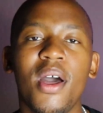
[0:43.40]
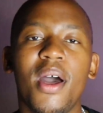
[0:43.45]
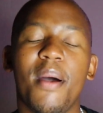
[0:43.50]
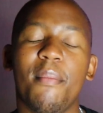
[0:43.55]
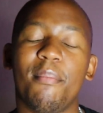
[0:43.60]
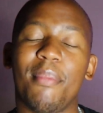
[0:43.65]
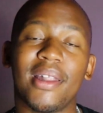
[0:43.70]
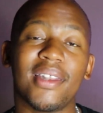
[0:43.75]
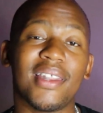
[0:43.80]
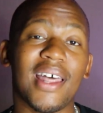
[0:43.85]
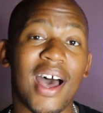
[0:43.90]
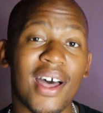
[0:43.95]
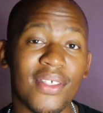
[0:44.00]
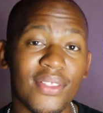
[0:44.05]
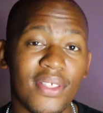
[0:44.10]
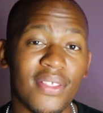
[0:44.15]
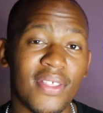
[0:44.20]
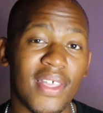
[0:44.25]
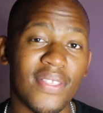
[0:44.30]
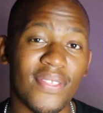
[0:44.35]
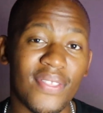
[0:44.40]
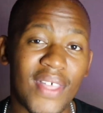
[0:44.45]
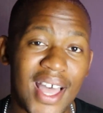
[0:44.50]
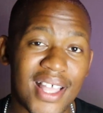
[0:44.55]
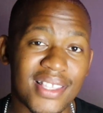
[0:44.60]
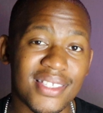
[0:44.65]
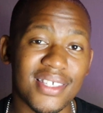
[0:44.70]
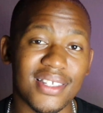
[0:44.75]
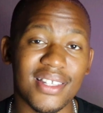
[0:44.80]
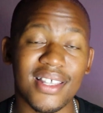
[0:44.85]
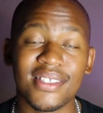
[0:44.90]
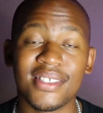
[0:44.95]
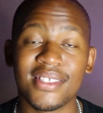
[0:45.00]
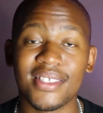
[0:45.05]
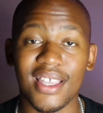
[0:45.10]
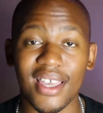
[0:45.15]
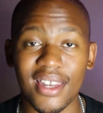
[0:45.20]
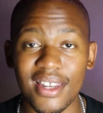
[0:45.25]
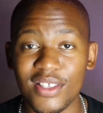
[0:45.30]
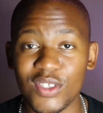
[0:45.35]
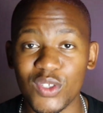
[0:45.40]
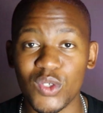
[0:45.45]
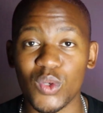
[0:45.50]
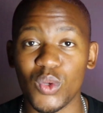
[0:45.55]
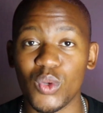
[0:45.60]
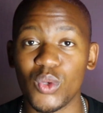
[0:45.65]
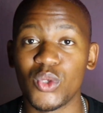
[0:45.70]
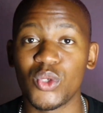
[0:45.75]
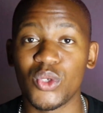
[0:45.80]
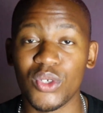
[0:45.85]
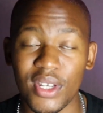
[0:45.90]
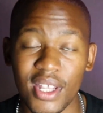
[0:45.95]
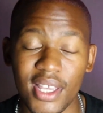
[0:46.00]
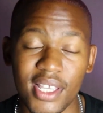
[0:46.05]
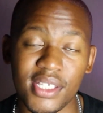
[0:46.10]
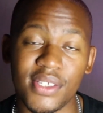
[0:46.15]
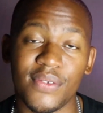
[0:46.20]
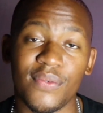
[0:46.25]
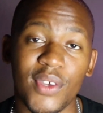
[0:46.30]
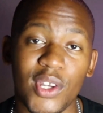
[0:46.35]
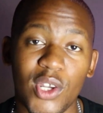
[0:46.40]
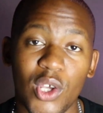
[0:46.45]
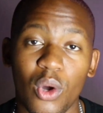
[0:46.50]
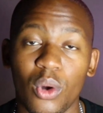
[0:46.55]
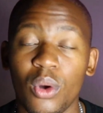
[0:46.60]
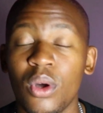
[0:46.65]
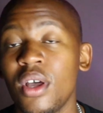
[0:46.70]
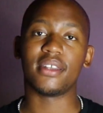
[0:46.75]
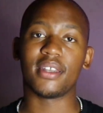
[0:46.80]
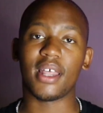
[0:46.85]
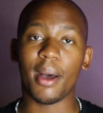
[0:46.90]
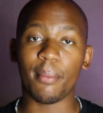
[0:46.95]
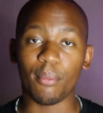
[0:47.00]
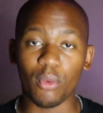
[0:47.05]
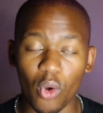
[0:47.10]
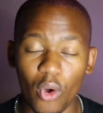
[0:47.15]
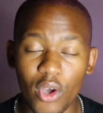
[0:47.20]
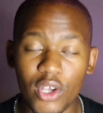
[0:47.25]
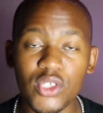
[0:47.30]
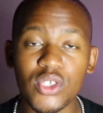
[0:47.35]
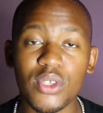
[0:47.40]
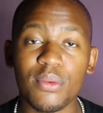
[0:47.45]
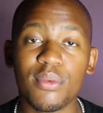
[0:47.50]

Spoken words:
But other than that, let's get into today's video. I'm going to be